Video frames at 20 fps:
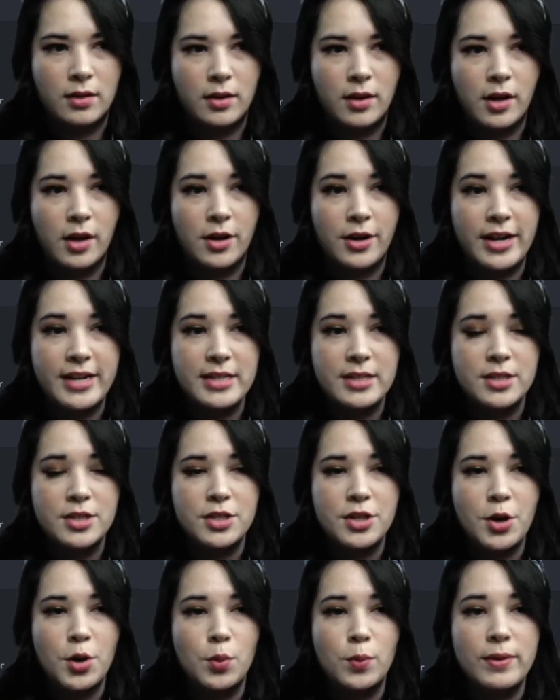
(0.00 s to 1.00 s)
All right,
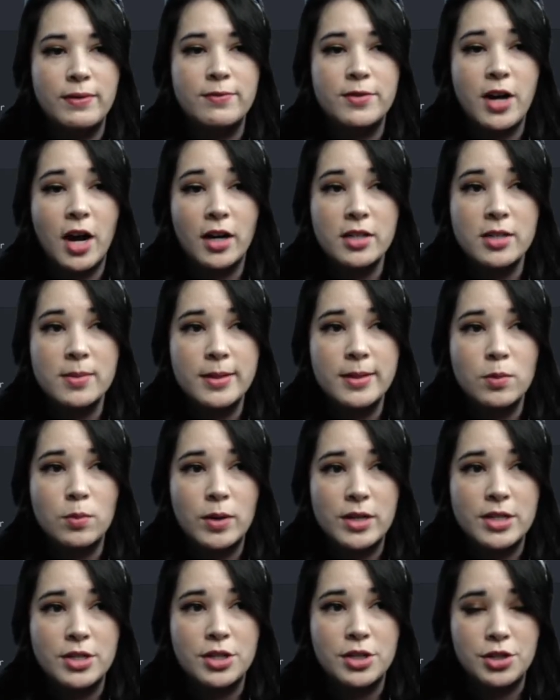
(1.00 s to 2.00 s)
so we've talked about
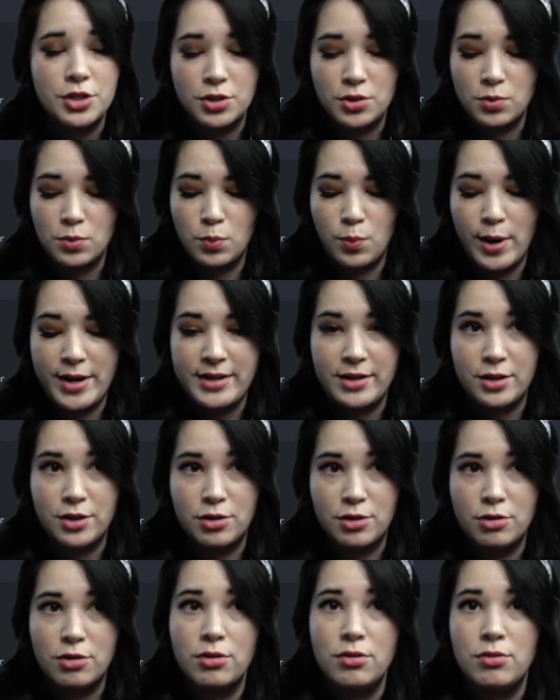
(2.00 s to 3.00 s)
what to do when
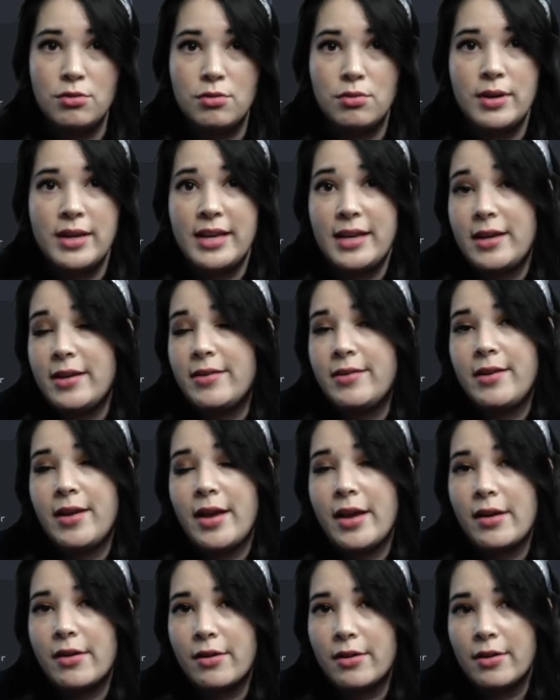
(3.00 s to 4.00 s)
you hit an
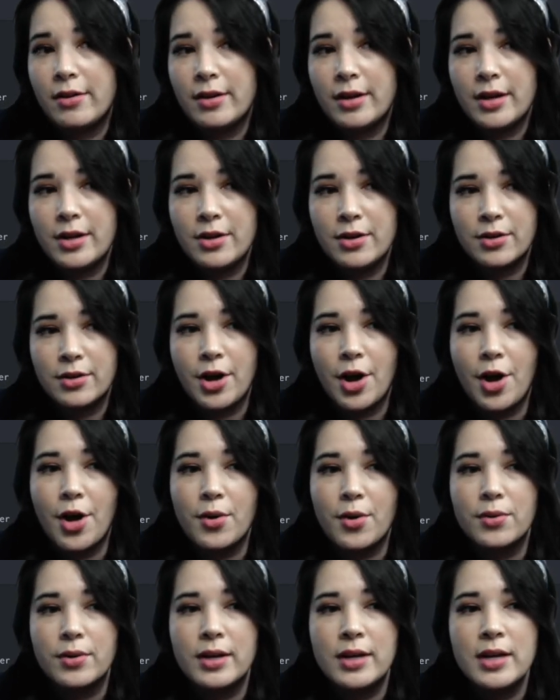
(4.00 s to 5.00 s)
error in your
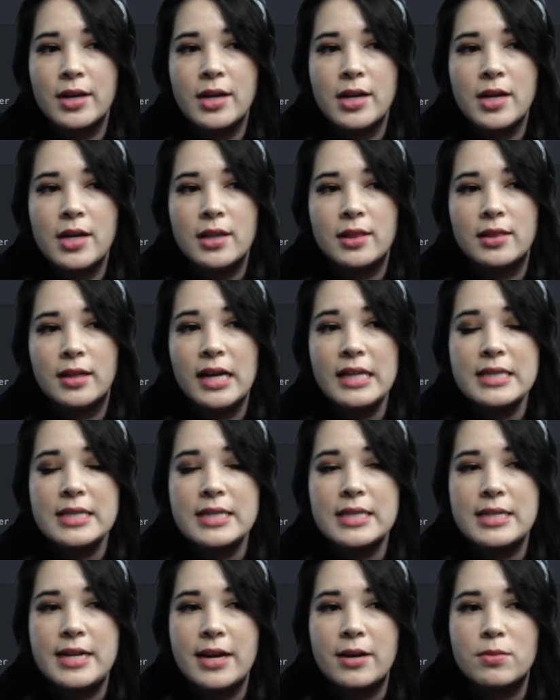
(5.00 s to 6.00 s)
code. Let's
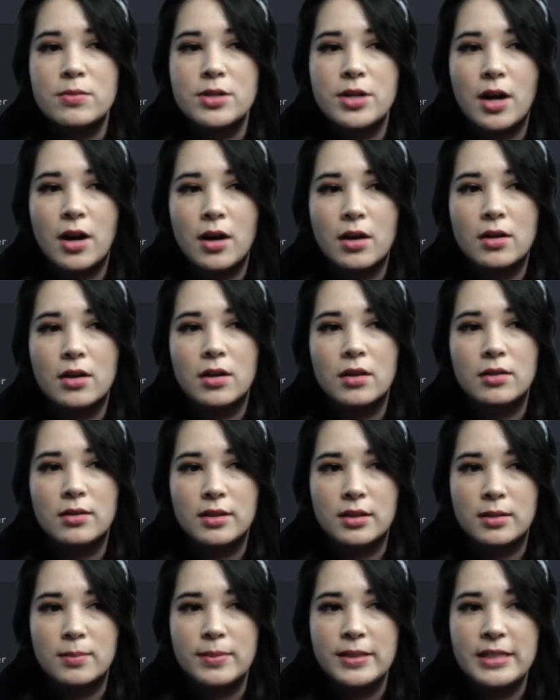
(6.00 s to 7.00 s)
now talk a
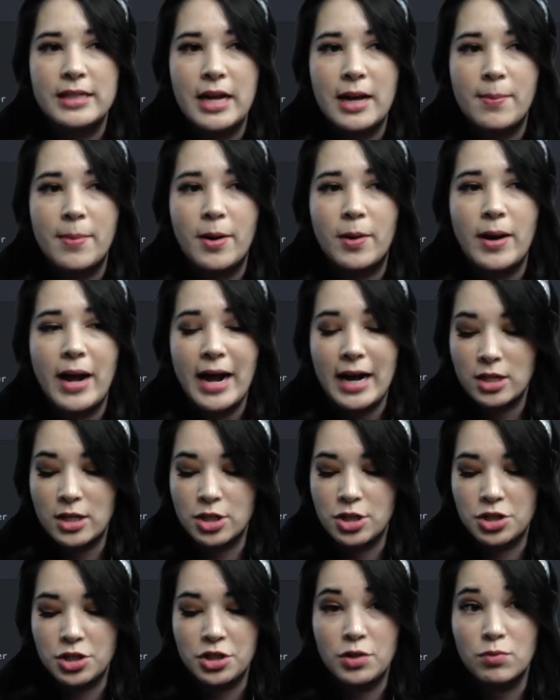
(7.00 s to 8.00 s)
little bit about
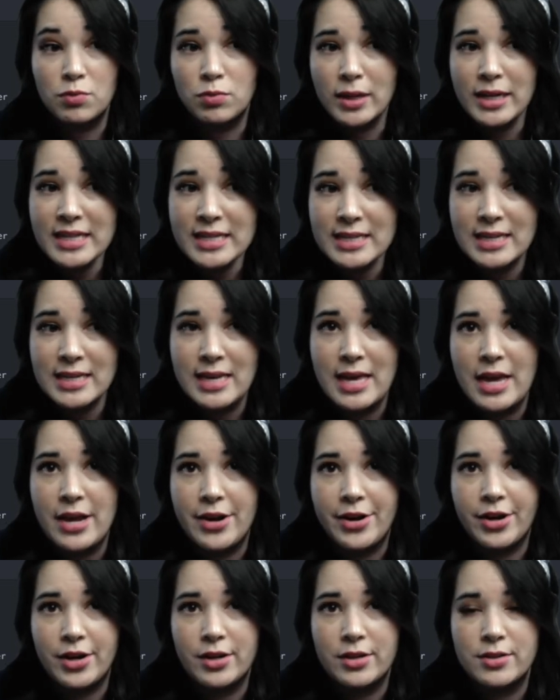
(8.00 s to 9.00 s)
actually raising
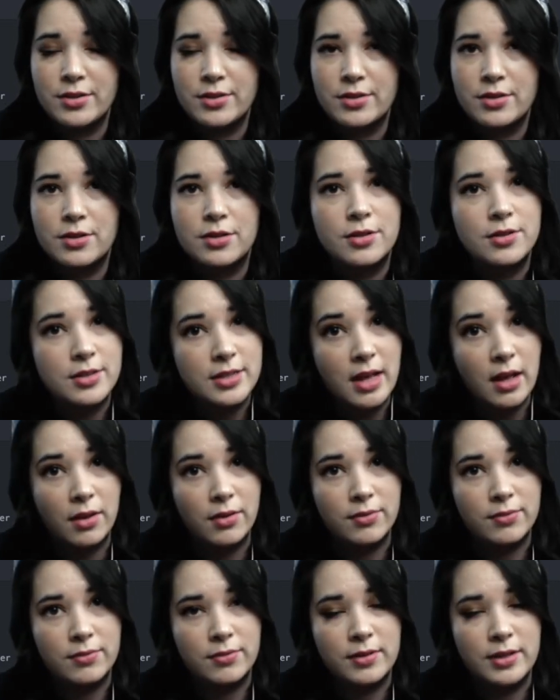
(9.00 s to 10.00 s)
errors
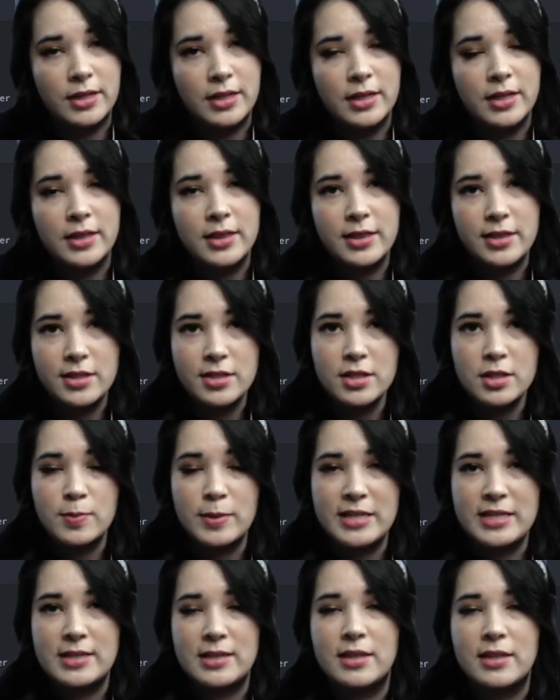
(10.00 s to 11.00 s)
yourself. This is
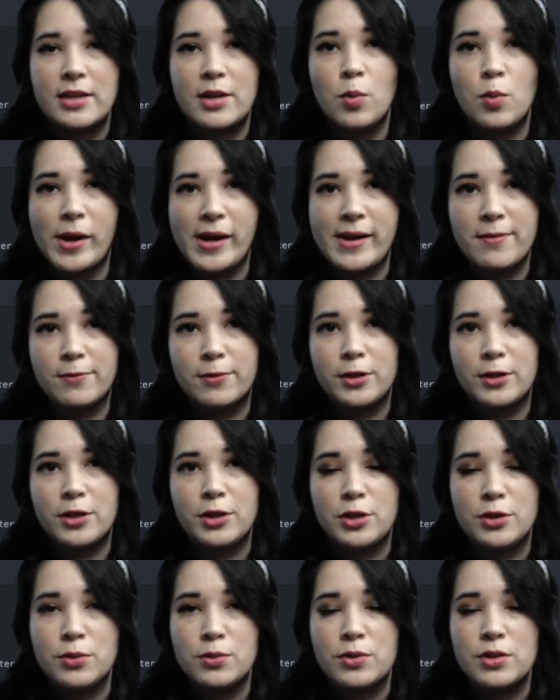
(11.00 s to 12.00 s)
basically a way for
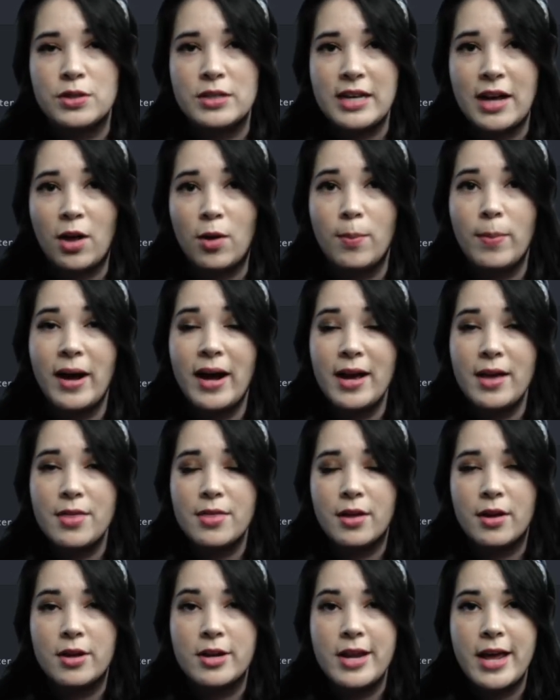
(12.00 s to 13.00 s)
you to tell
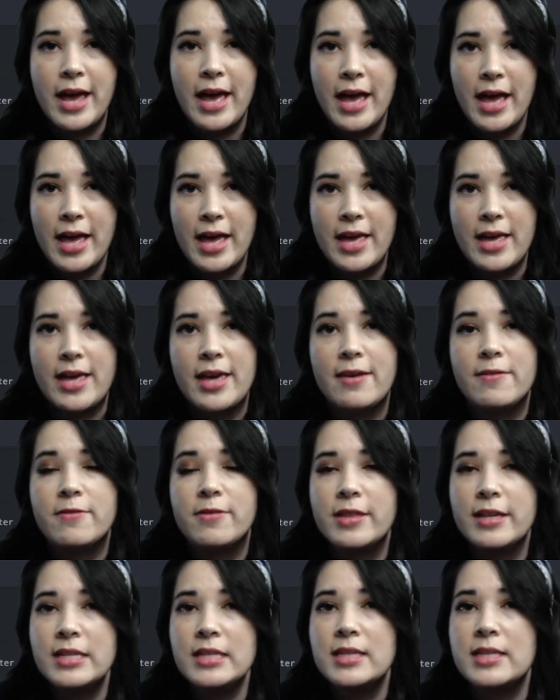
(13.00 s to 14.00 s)
Python, hey, if
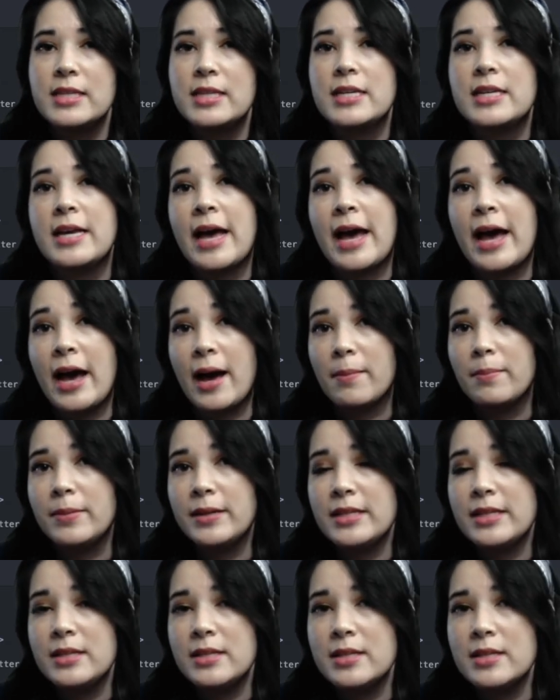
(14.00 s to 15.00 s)
this thing
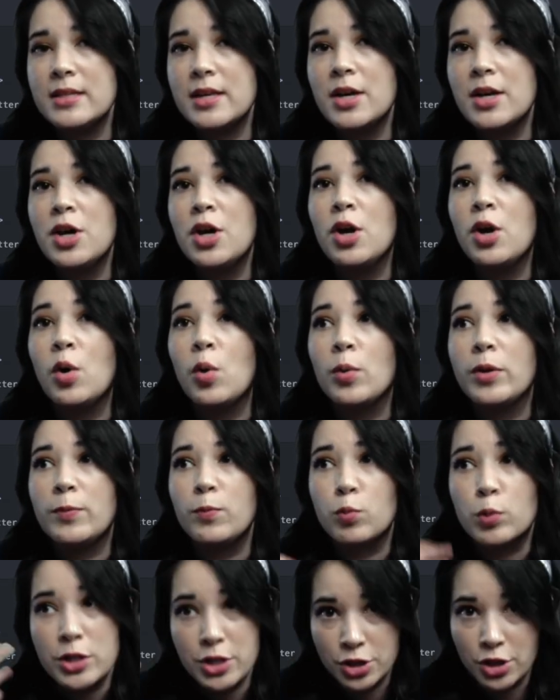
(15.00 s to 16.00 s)
happens,
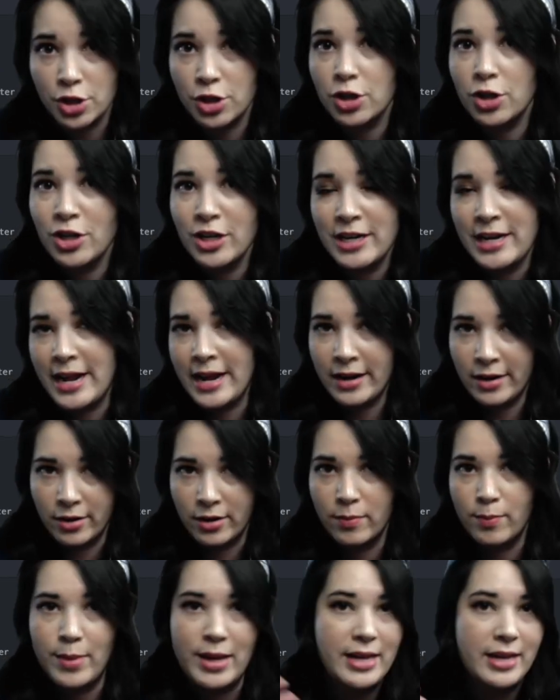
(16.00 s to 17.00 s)
return an error,
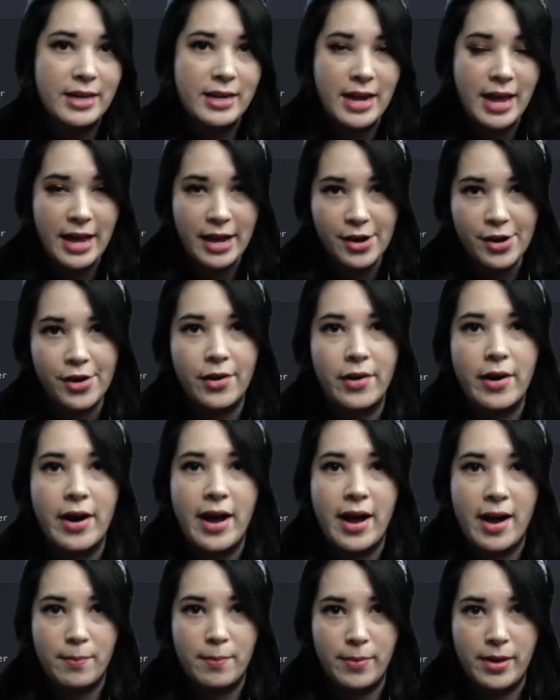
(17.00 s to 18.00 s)
make an error
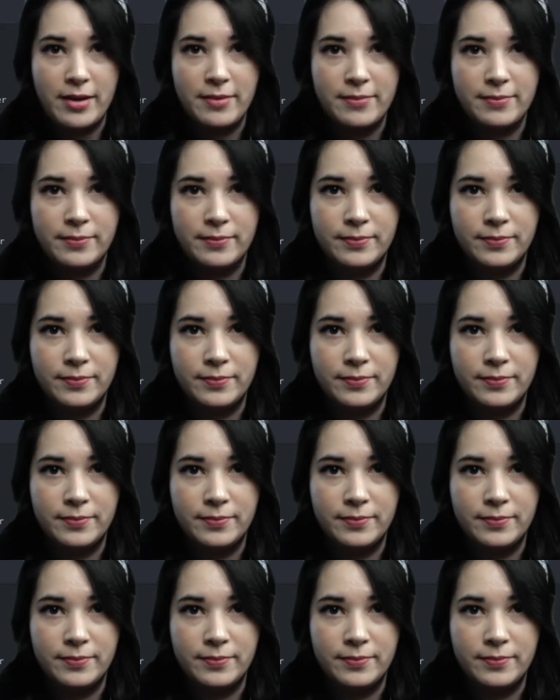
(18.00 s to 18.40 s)
happen.